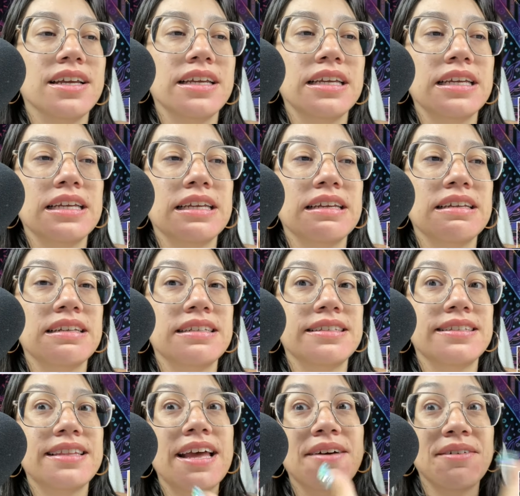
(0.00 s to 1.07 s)
and
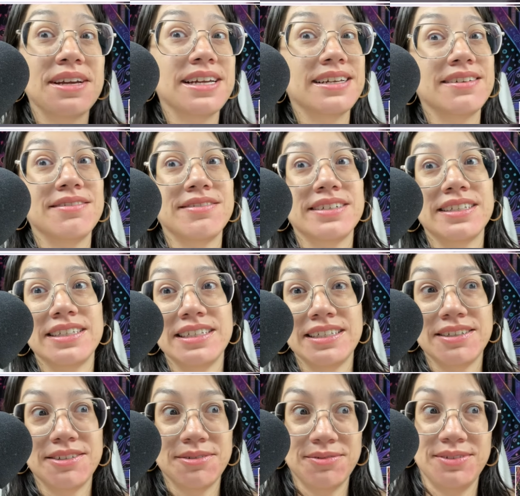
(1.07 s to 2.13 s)
that way I could finally
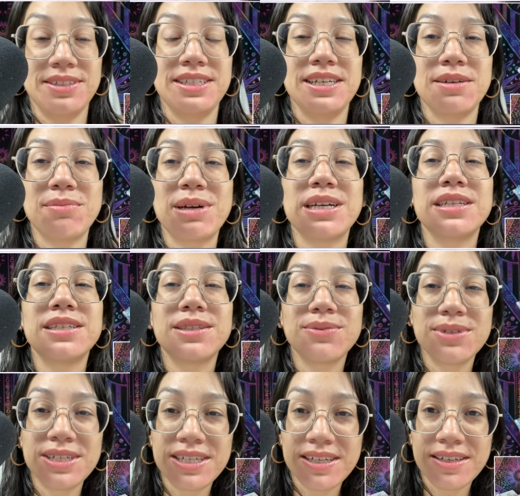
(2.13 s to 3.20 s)
hopefully get my
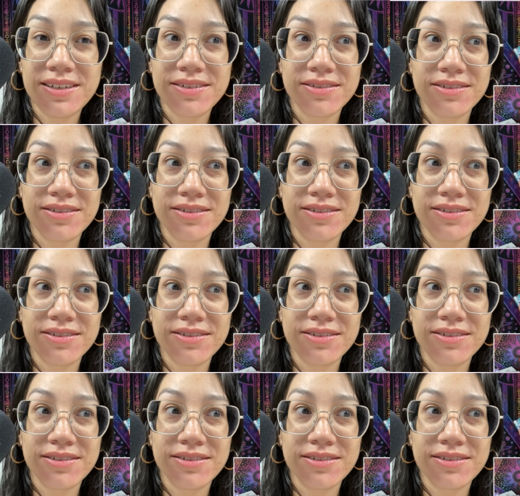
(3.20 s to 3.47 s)
suite